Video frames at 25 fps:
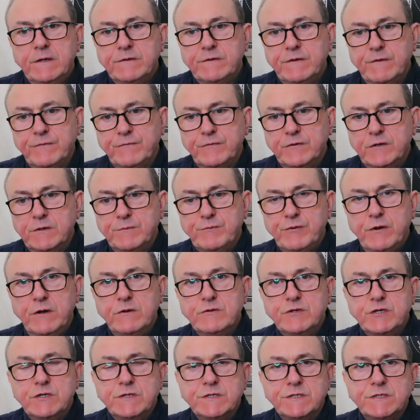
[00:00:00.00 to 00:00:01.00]
different
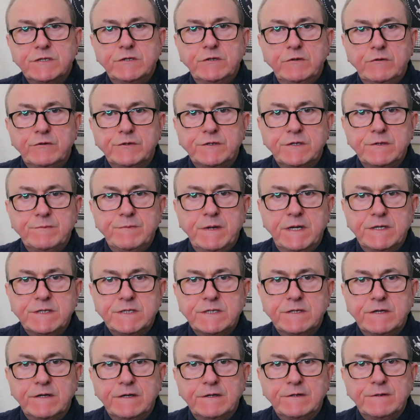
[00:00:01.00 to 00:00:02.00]
approaches to your
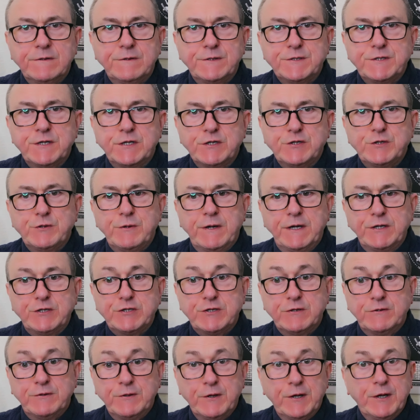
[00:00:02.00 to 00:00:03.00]
domestic
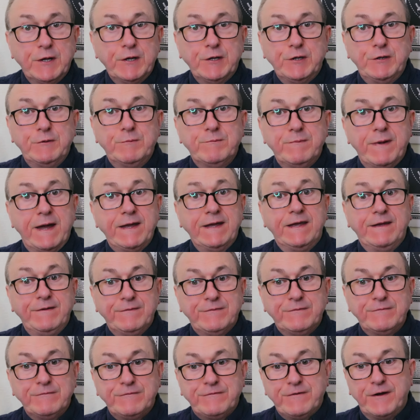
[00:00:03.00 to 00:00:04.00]
situation, you may
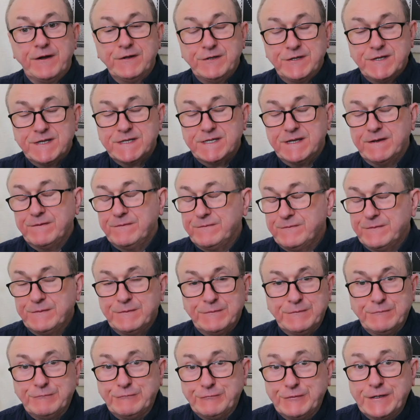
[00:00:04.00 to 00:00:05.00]
even find yourself
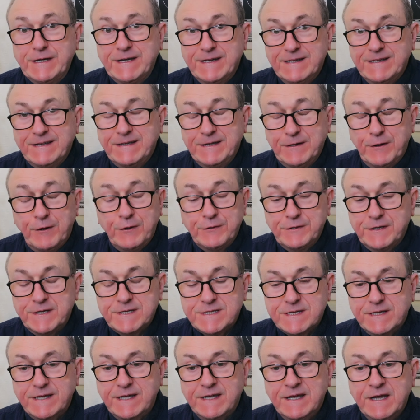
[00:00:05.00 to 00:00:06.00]
really
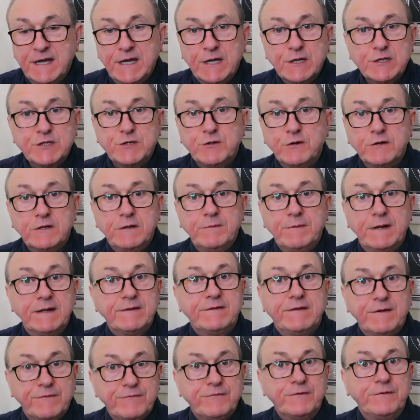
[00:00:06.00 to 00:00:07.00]
honestly talking
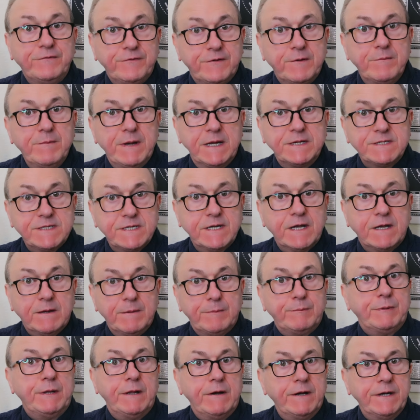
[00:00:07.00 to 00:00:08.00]
about different domestic
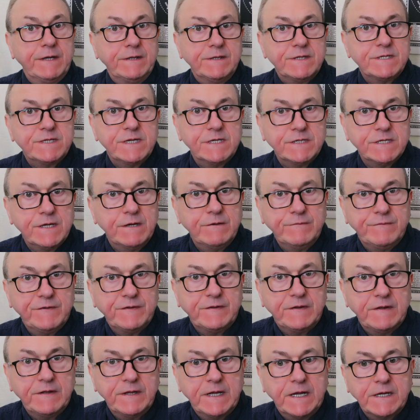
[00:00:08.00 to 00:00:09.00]
appliances over
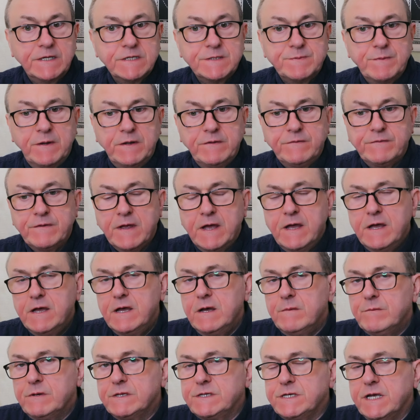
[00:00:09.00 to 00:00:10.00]
the next month,
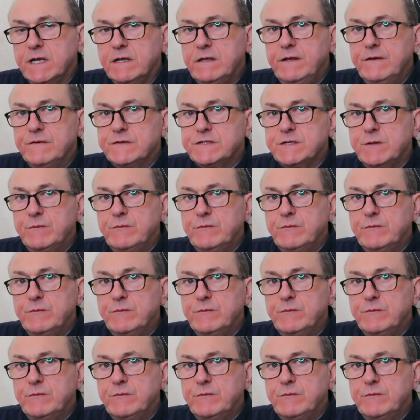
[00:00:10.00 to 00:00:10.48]
particularly if